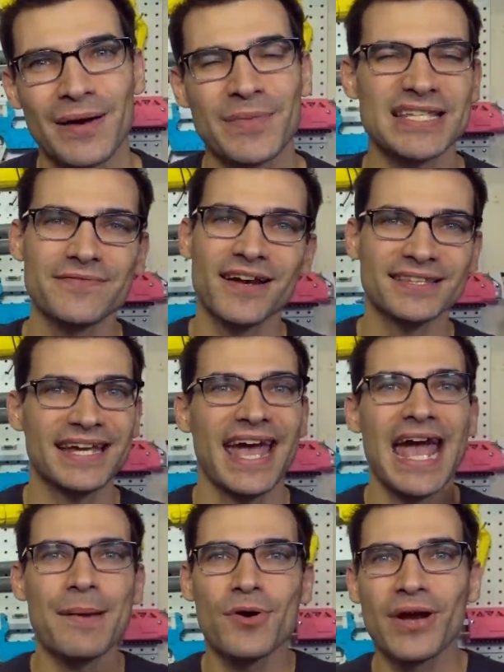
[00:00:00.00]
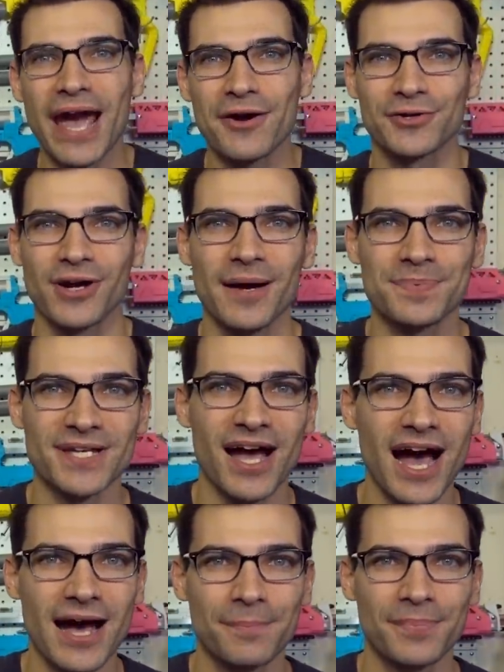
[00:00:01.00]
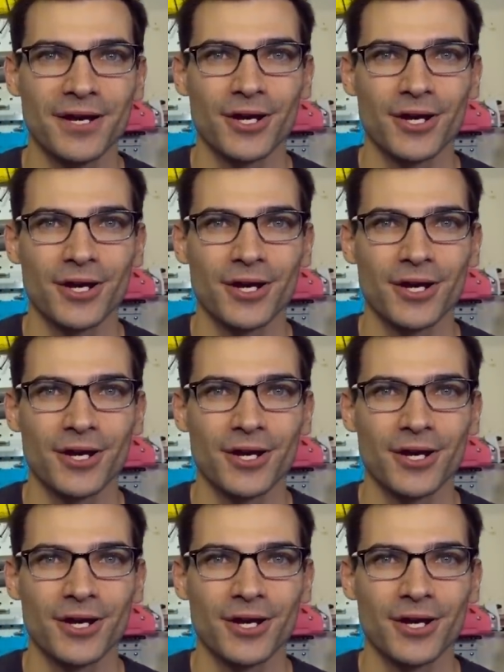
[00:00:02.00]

I mean, he's even got the ammo counter up top